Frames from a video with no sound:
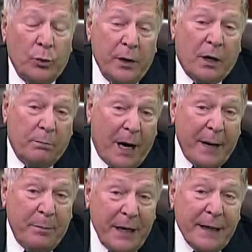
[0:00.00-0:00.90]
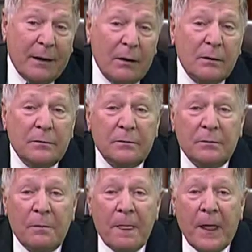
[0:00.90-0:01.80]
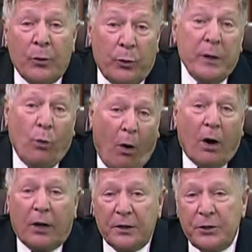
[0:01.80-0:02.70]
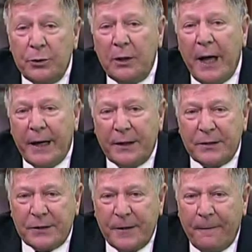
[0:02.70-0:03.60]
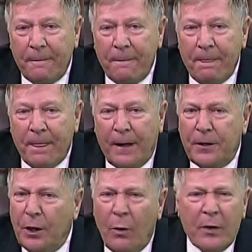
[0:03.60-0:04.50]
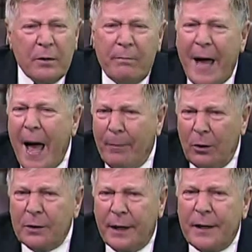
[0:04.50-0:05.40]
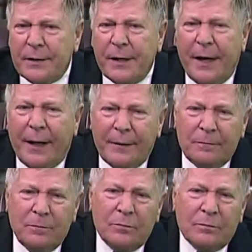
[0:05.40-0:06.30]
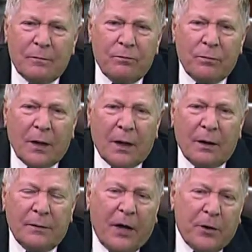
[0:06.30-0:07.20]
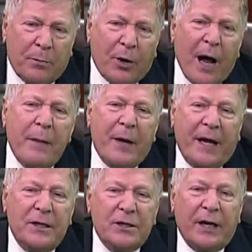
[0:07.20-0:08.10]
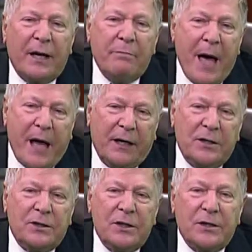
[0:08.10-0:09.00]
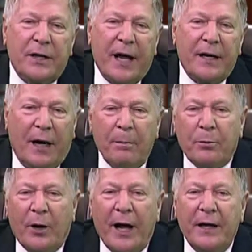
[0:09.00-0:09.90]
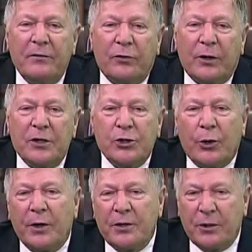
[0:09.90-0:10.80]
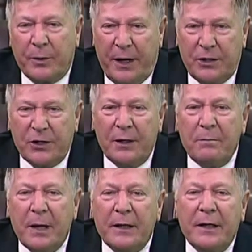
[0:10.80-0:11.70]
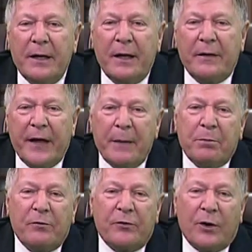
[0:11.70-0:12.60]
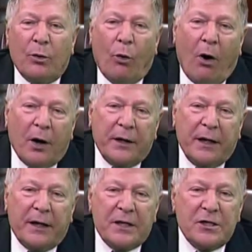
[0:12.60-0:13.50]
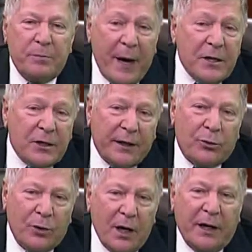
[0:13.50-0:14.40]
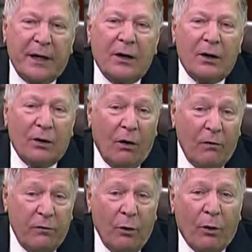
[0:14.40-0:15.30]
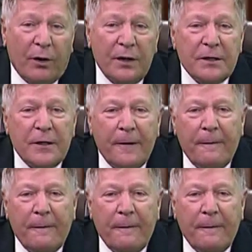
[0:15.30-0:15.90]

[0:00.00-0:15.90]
We are bipedal. We walk on two legs. No other mammal does that. Other primates can manage to stand upright for a short duration, but they prefer walking and especially running on all fours.